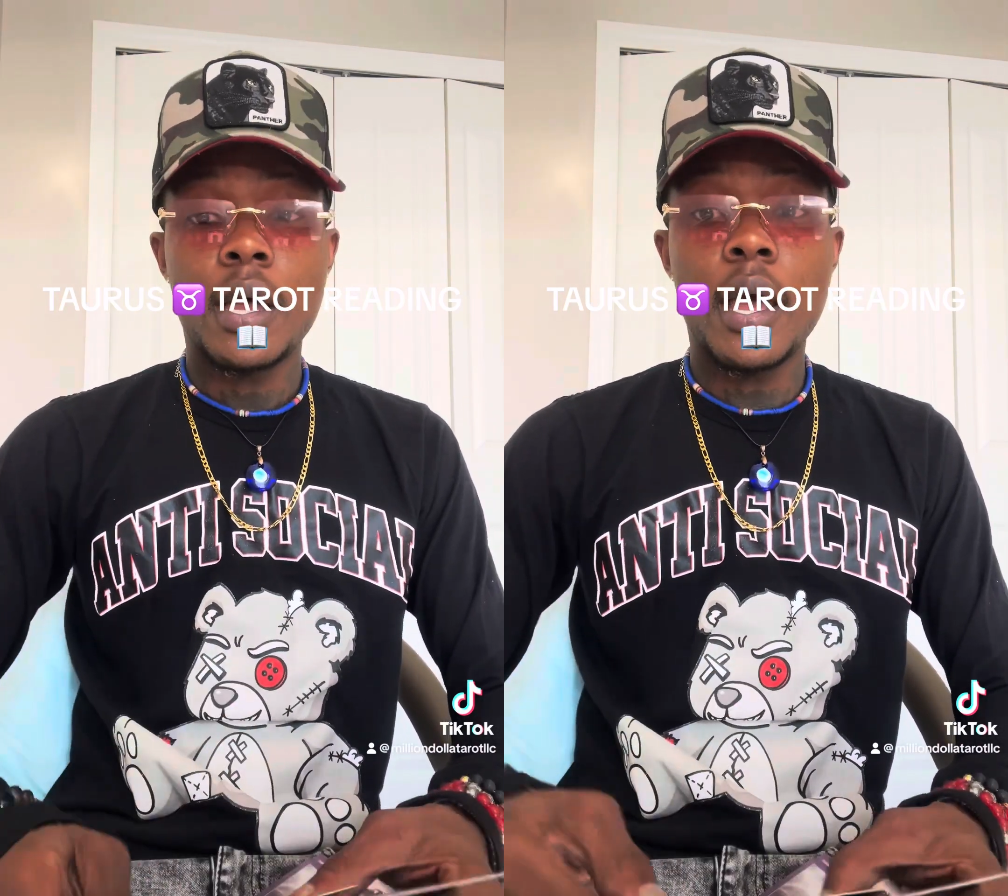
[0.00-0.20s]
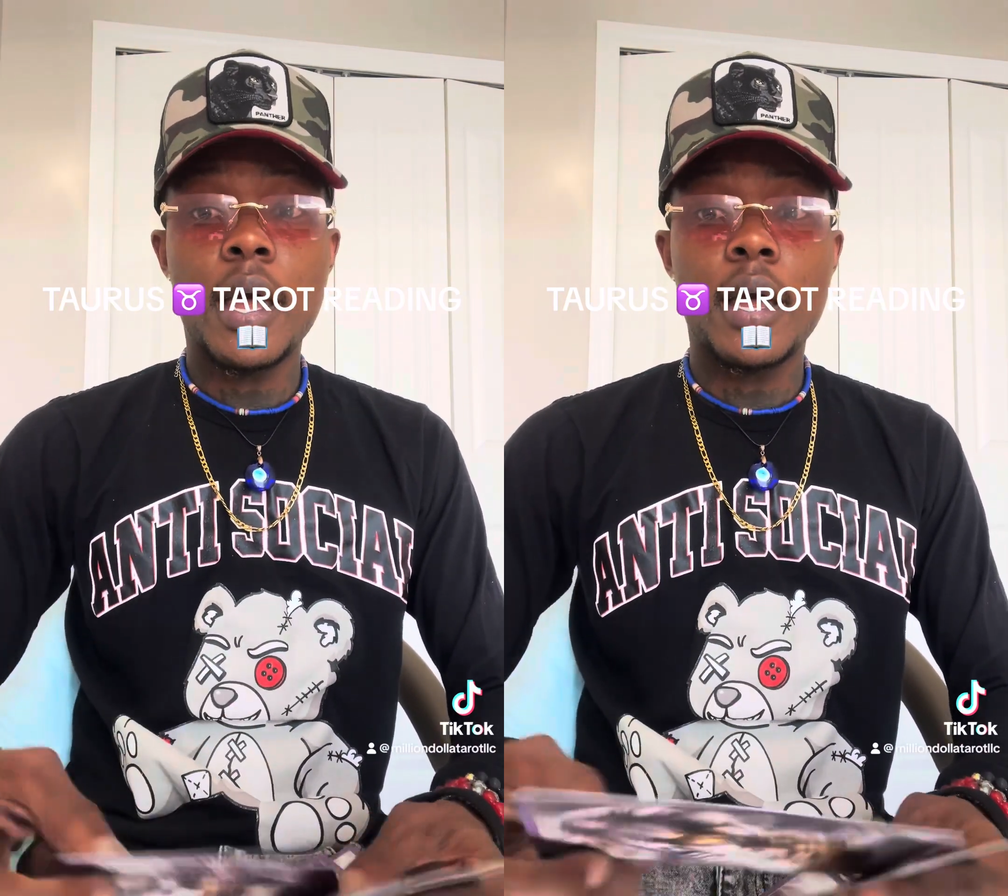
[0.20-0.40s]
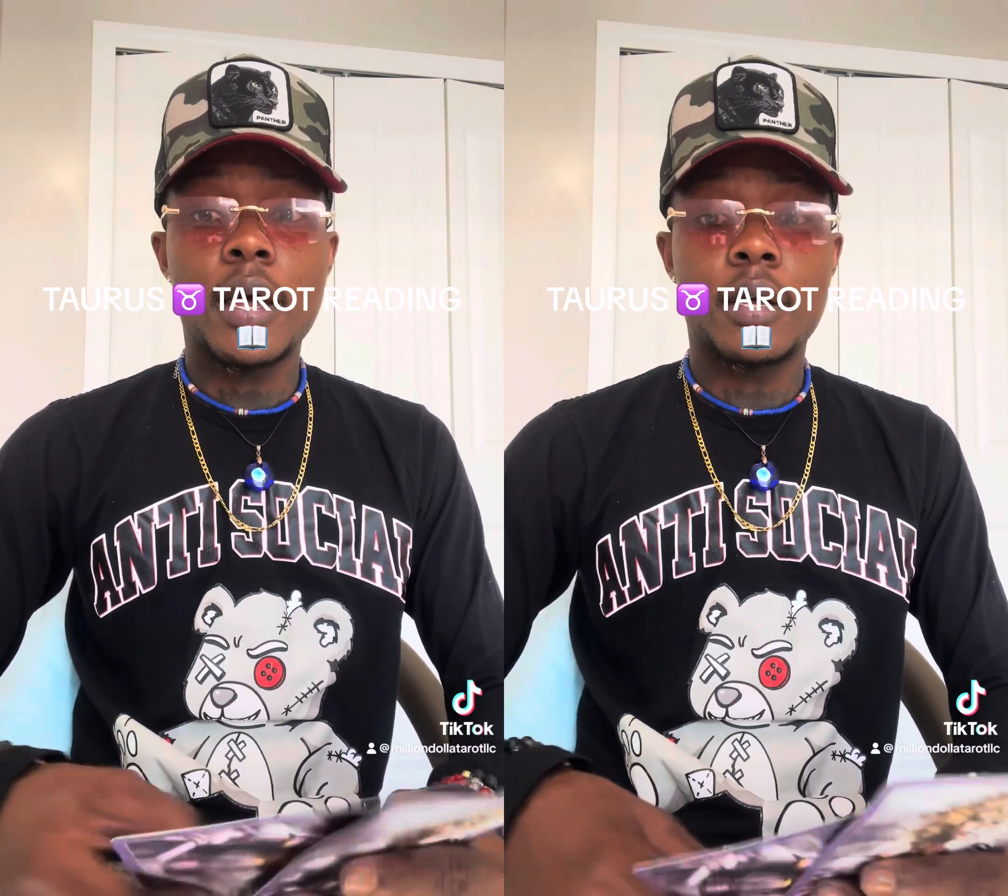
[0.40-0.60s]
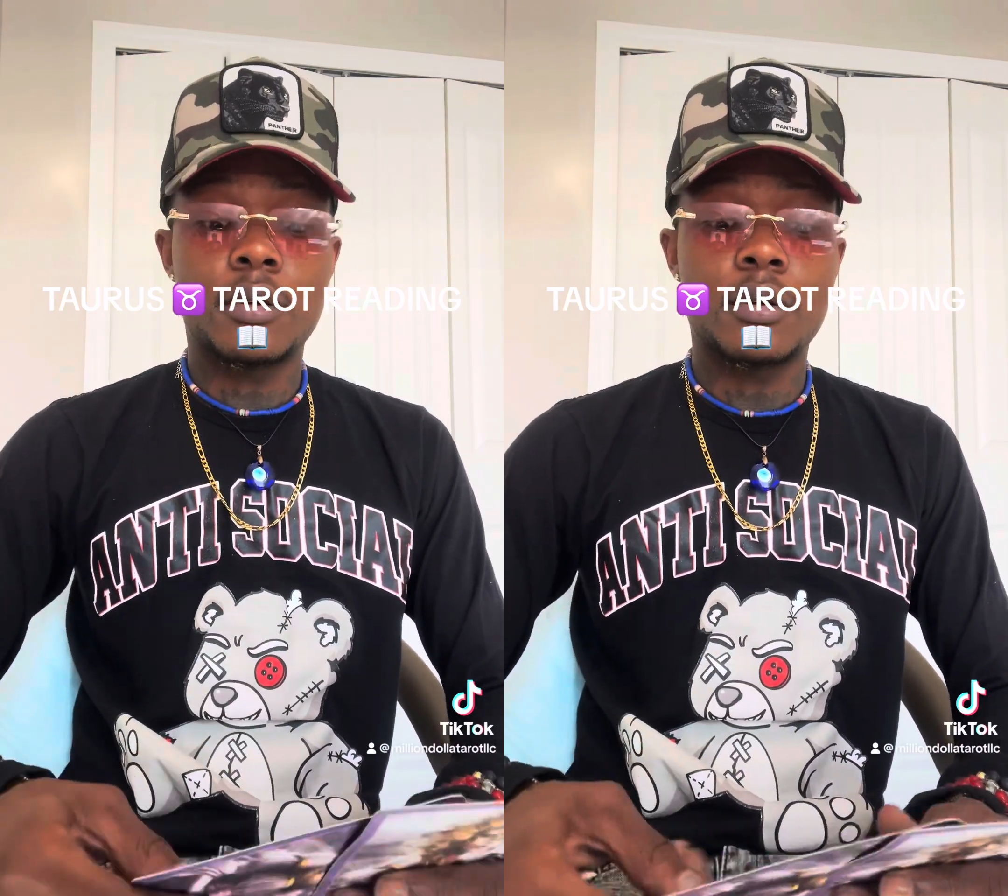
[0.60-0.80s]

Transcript: and